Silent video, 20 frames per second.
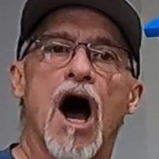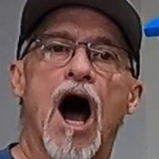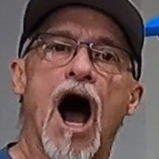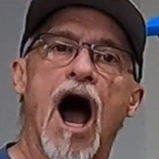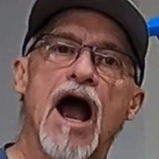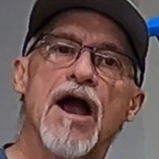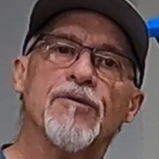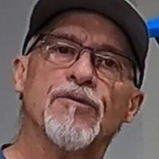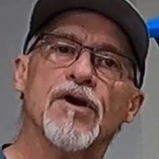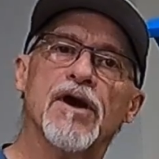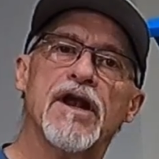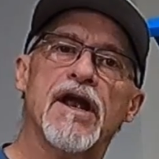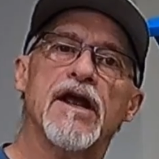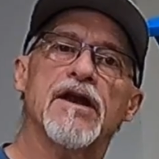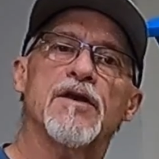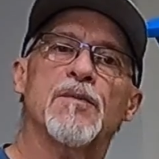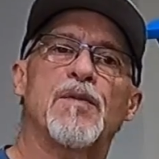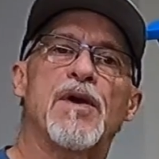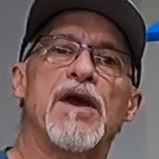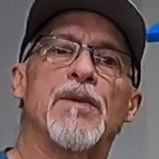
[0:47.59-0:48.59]
I run
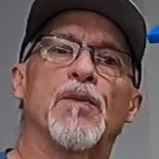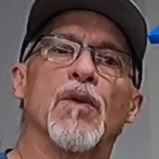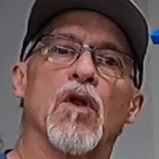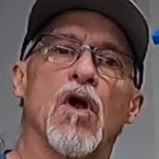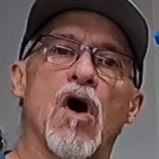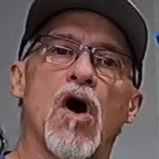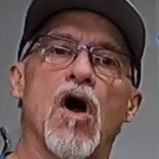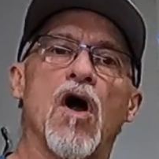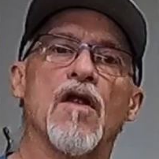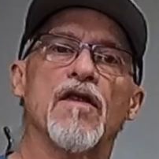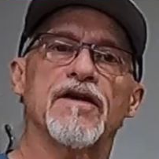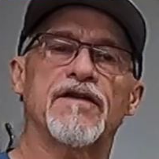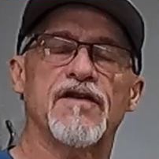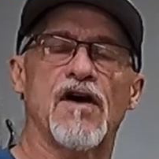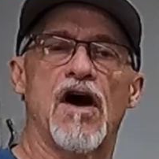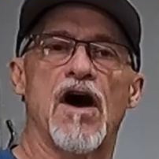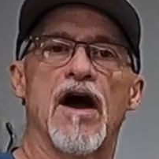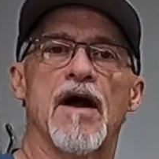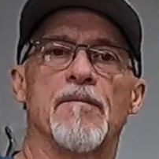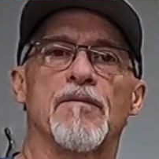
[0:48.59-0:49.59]
into people all the
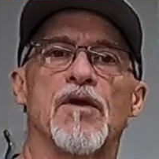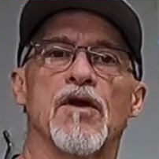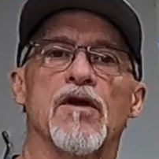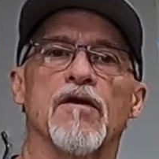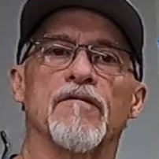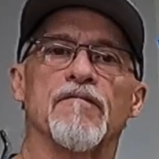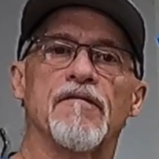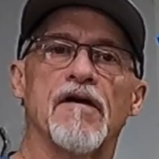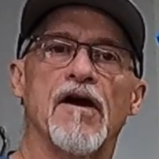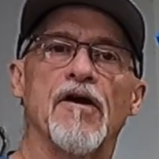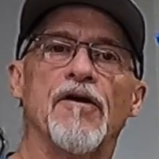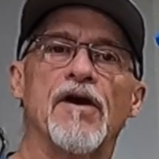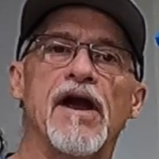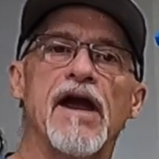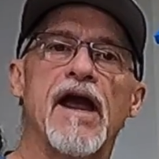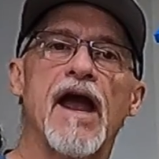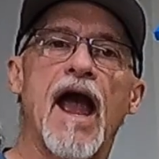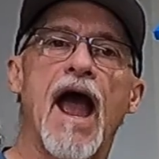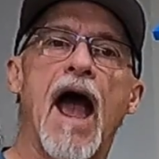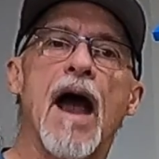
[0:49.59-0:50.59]
time that are
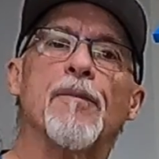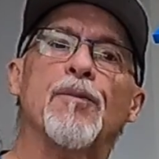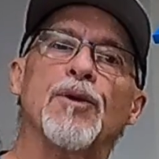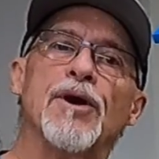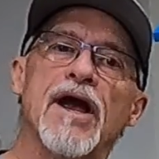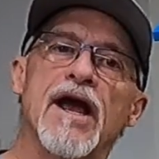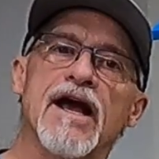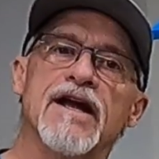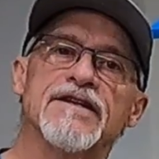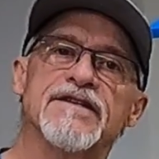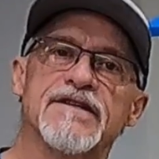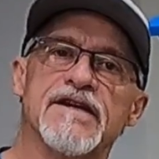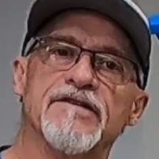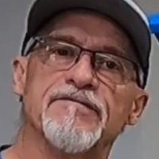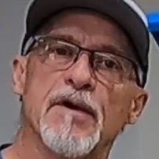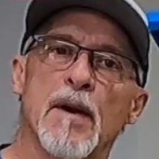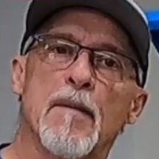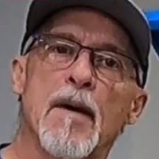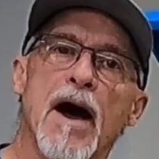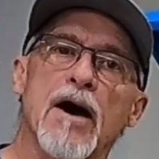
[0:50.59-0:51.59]
very
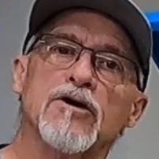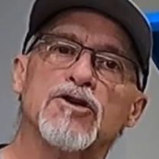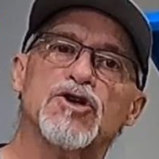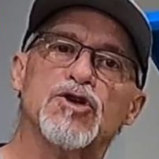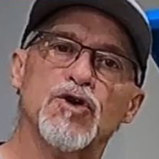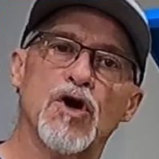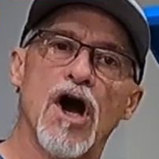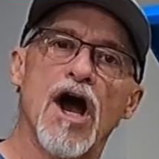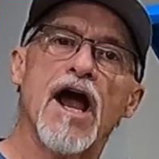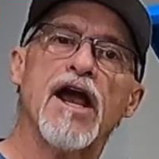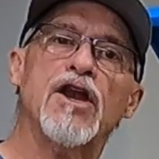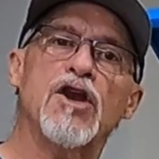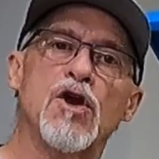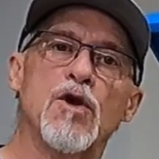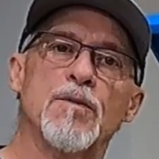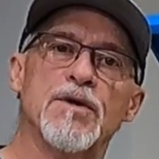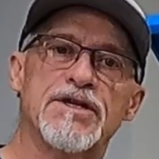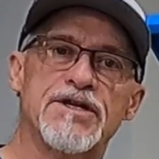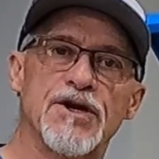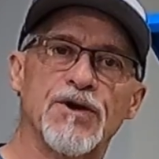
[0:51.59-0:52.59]
apprehensive about trying new
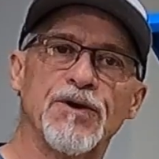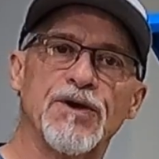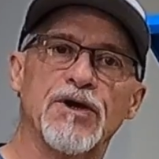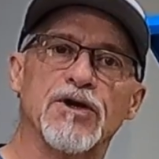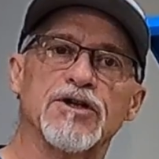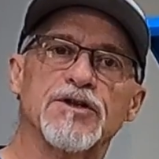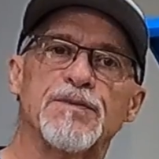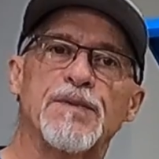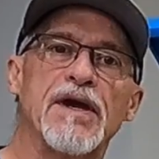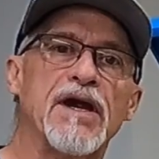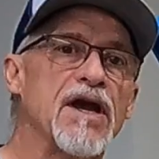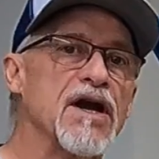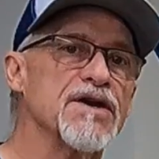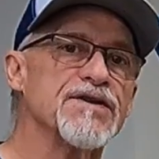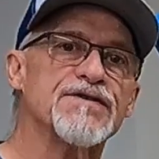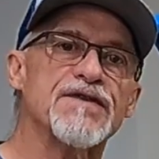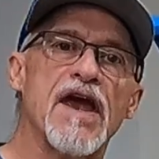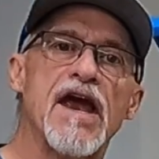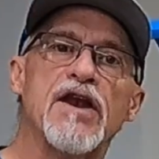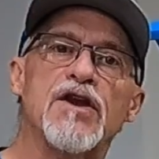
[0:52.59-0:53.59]
materials
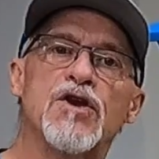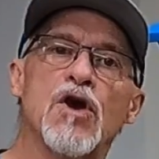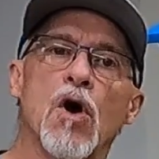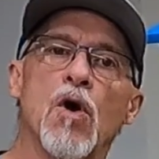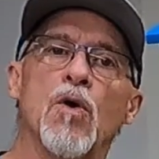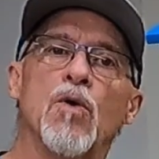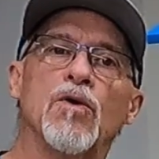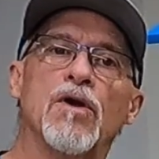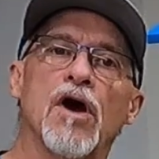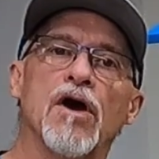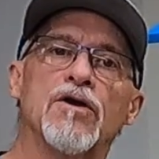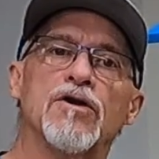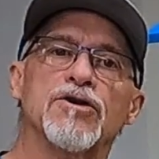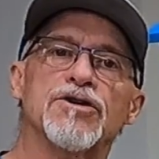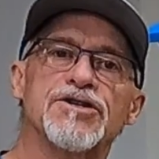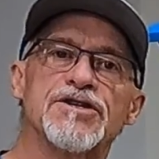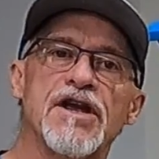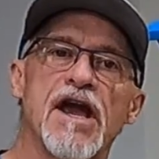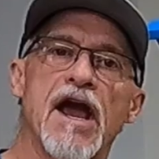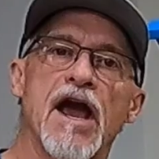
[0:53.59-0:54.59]
because they don't
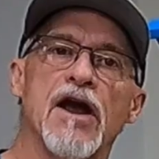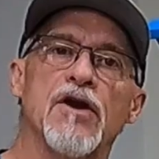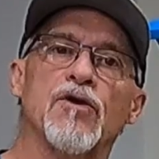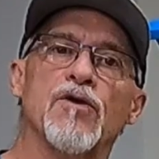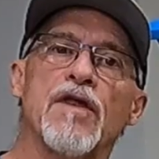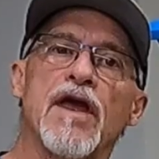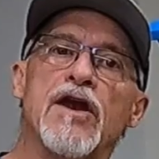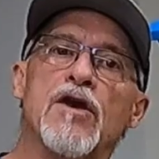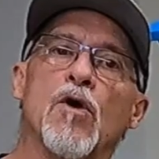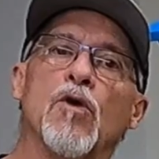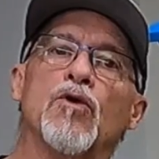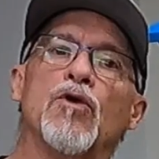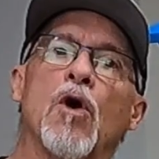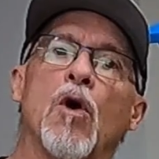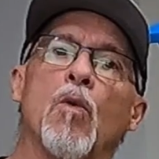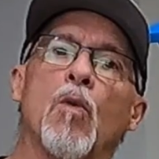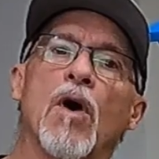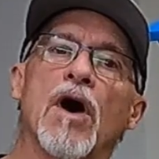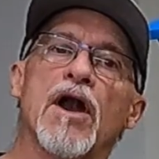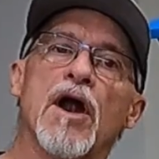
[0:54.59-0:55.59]
understand or they don't know
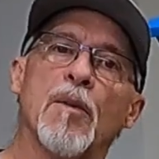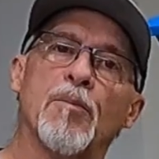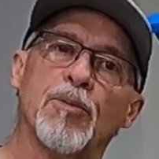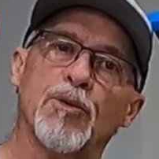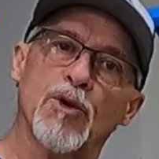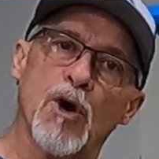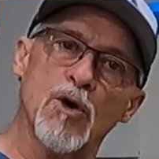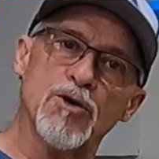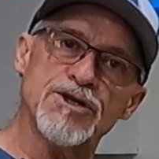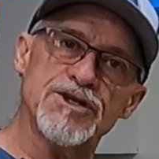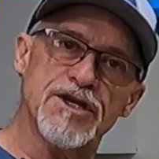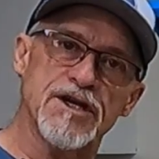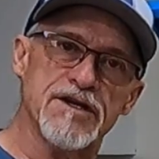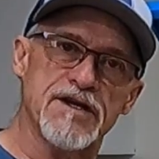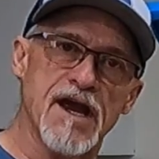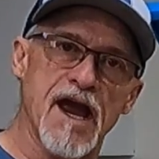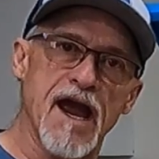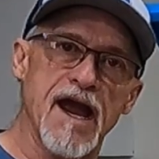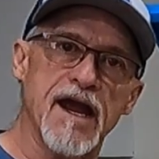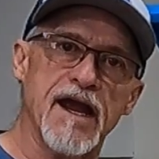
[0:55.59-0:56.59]
what approach to
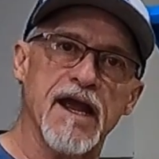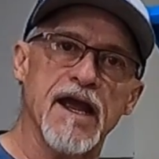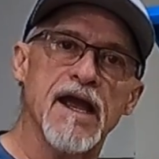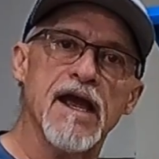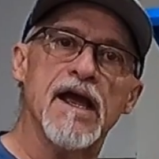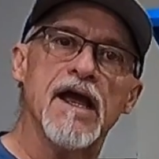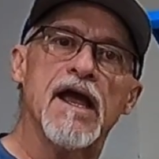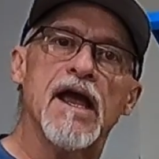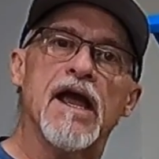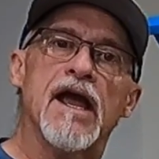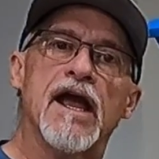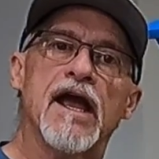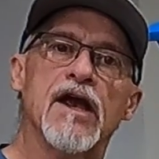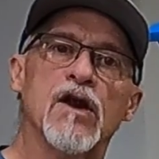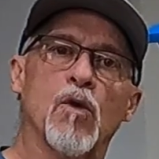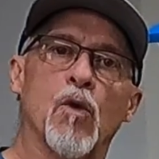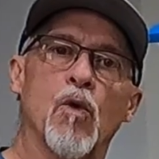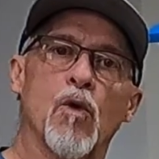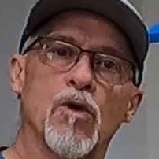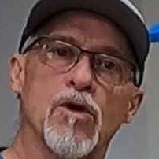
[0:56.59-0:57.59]
take in
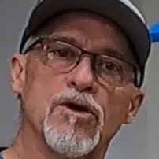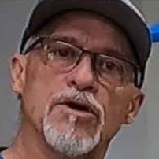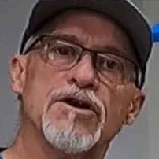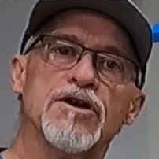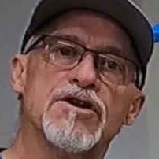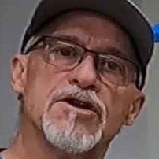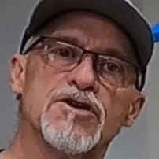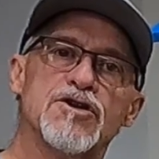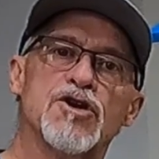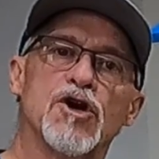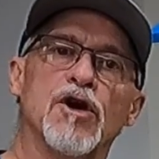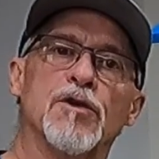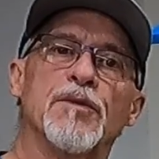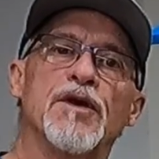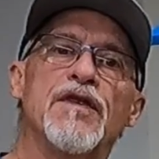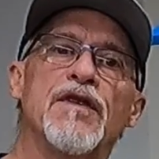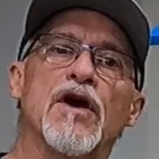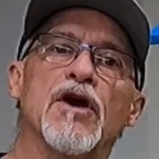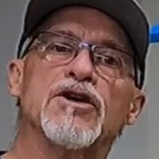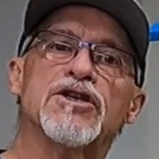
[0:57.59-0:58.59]
order to
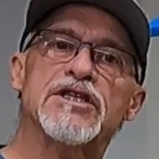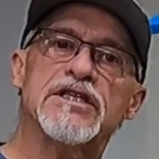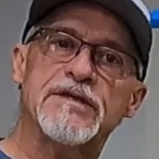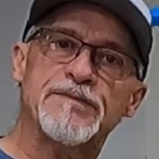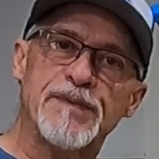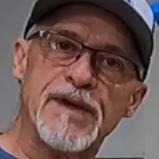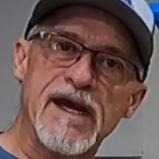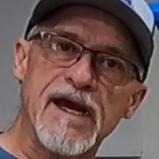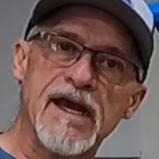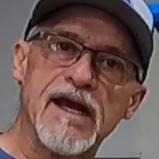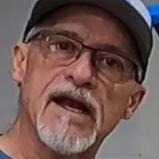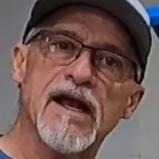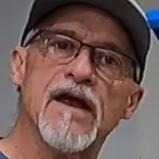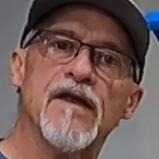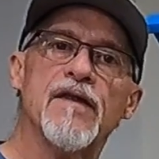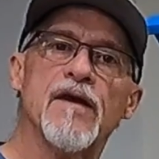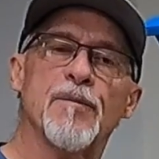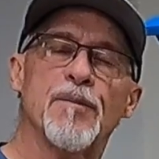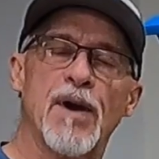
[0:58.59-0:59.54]
determine their speed and their